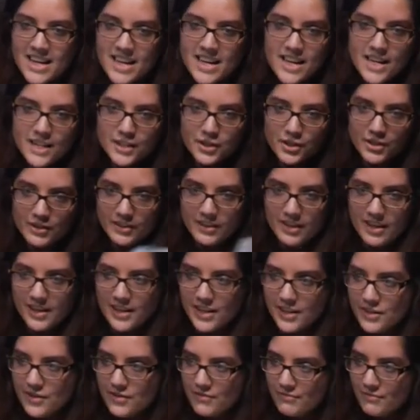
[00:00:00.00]
it took on a
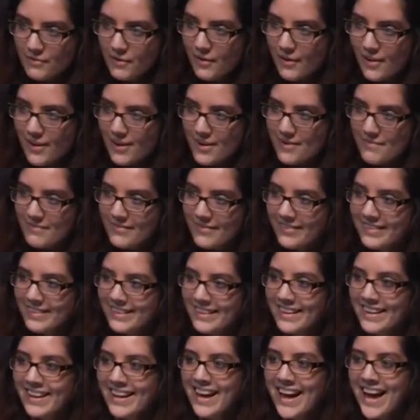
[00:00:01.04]
new form.
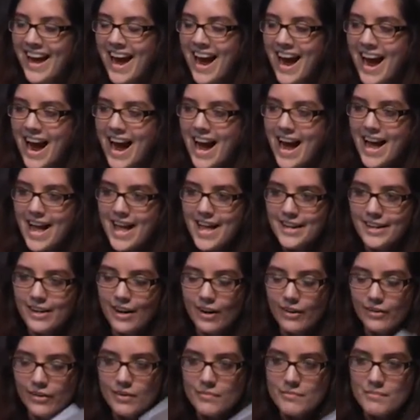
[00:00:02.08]
And
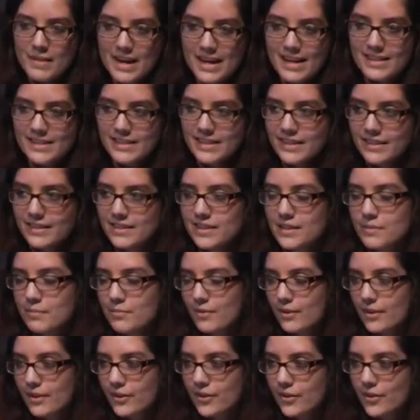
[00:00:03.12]
our amazing
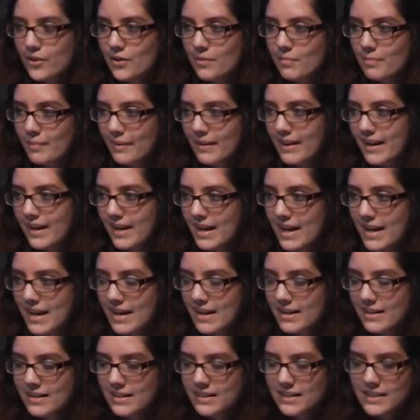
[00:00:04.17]
support group
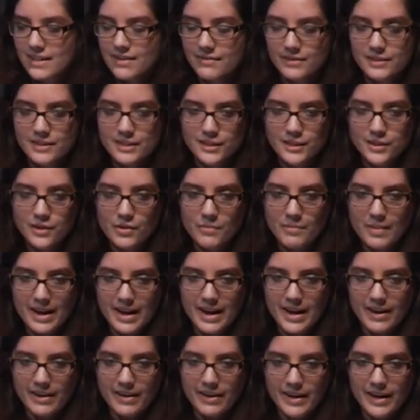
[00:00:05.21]
in the San Francisco Bay
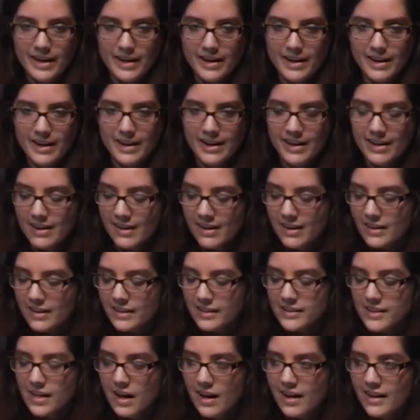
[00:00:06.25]
Area
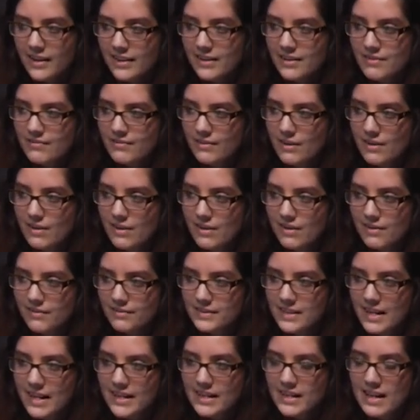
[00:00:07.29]
got
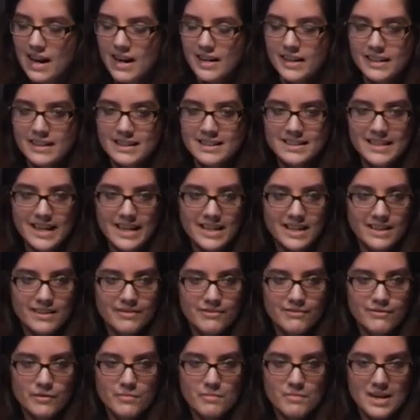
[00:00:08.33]
involved and got excited
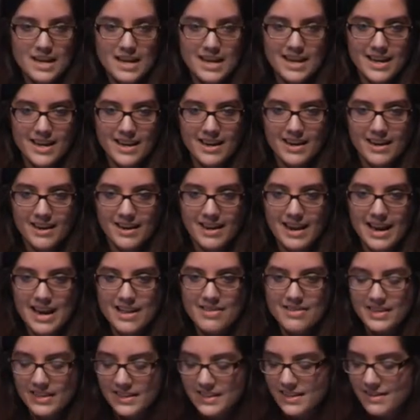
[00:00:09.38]
for me
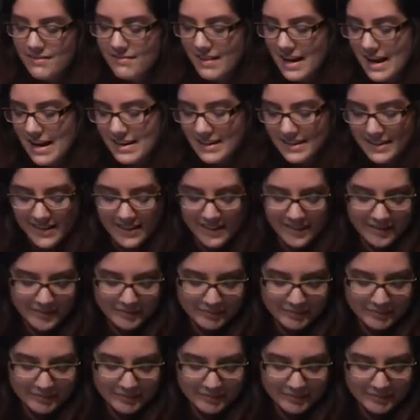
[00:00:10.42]
and this event.